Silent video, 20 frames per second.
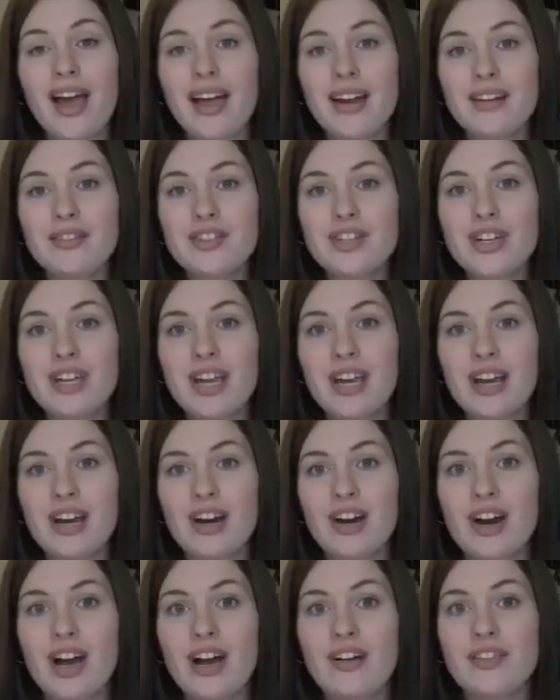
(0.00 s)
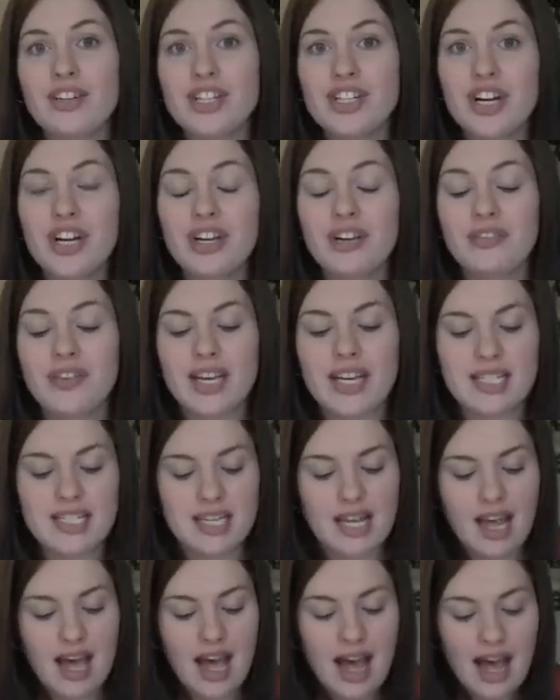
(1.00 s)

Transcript: kind of took care of a chunk of it.